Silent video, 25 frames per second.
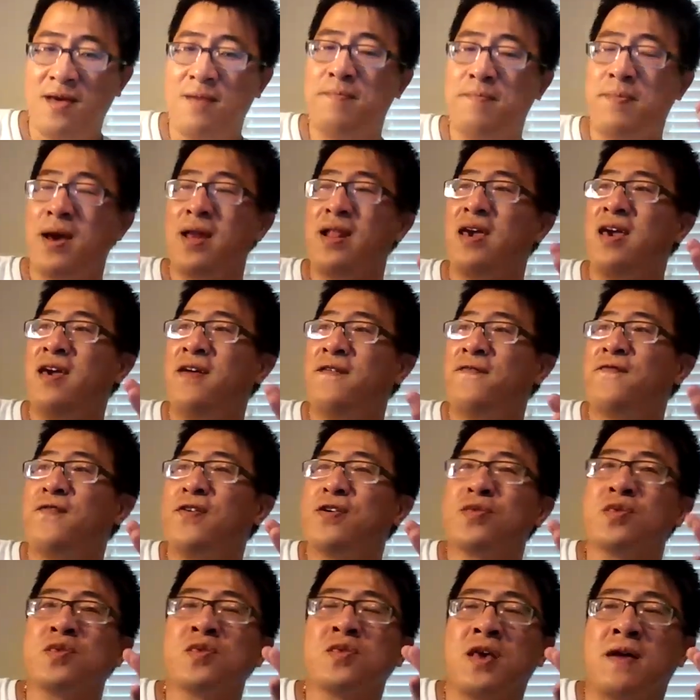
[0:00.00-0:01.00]
But if
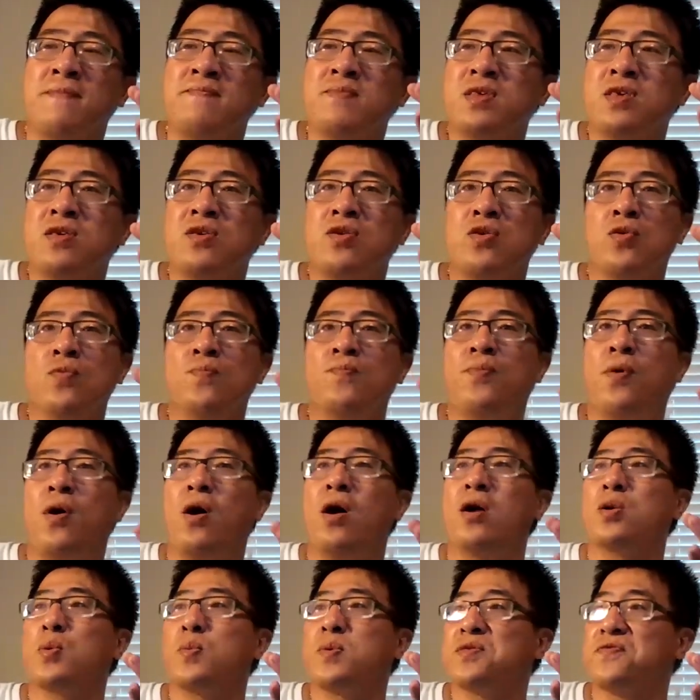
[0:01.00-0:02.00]
it's something you
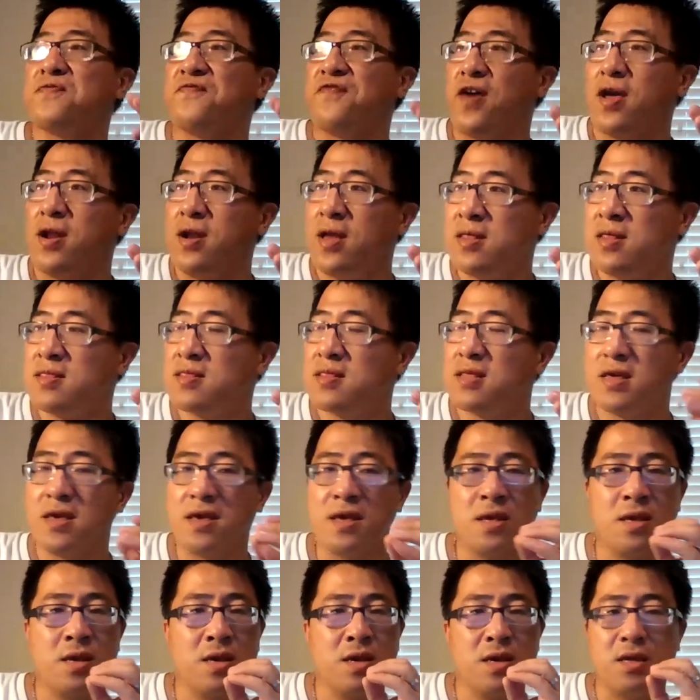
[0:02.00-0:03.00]
bought with
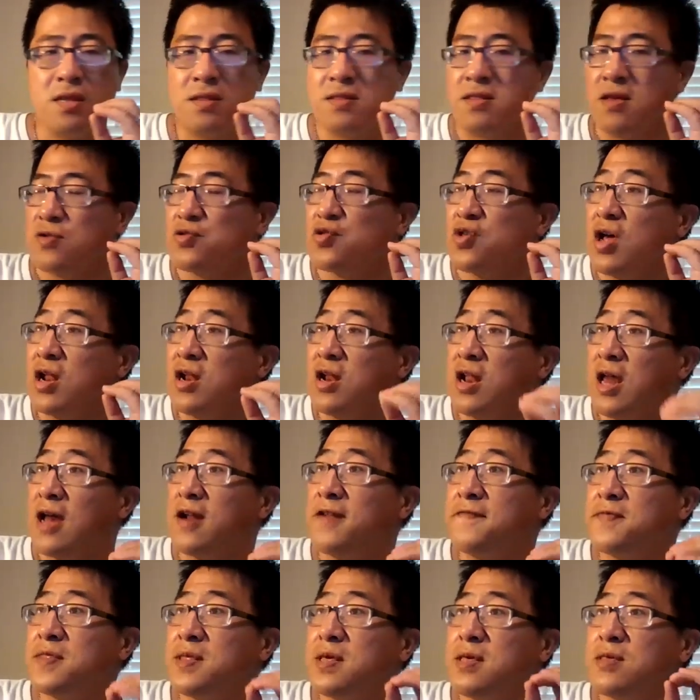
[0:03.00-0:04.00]
financing, there's a lot
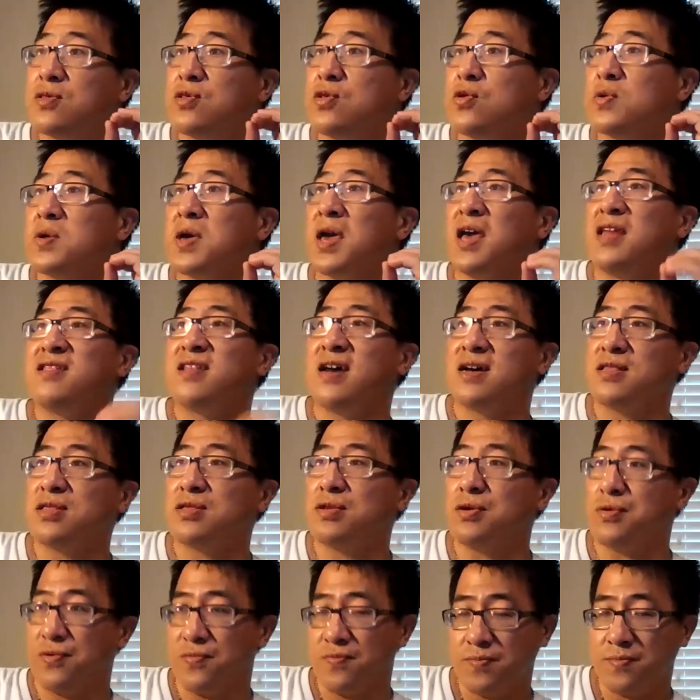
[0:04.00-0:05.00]
of things you cannot
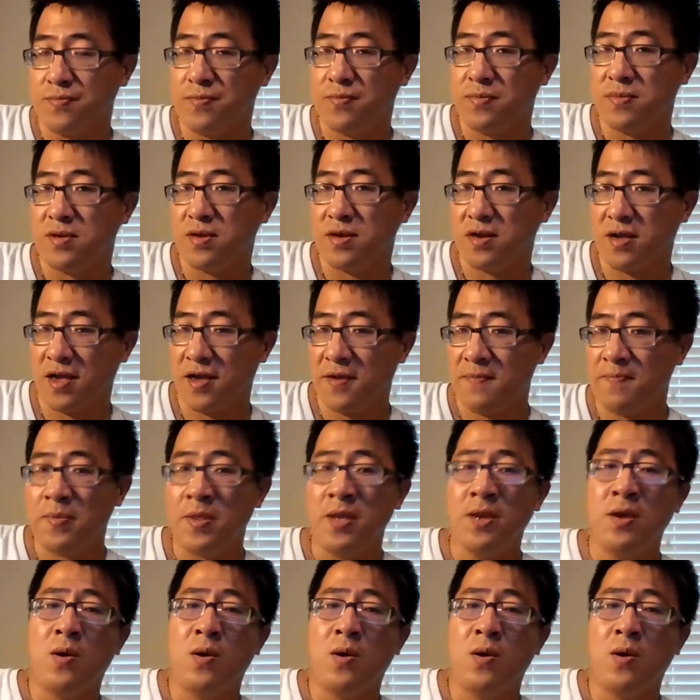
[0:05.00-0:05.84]
do, okay?